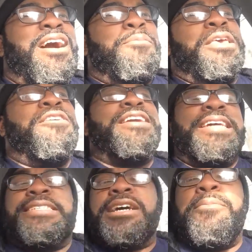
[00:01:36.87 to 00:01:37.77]
I mean, you can
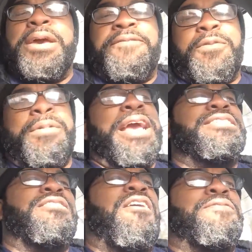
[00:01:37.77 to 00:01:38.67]
get some
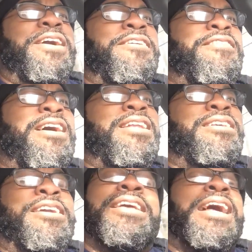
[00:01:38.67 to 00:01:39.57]
information off the
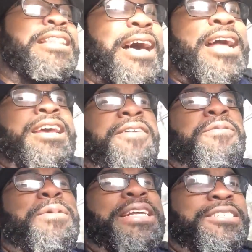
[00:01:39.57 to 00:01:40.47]
internet. You can get a lot of
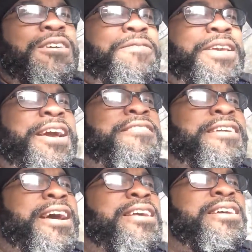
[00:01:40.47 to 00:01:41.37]
information off the
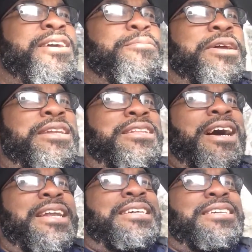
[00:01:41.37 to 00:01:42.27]
internet, but a
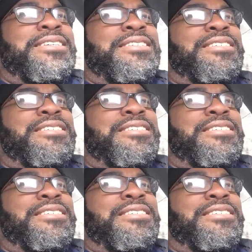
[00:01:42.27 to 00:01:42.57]
lot of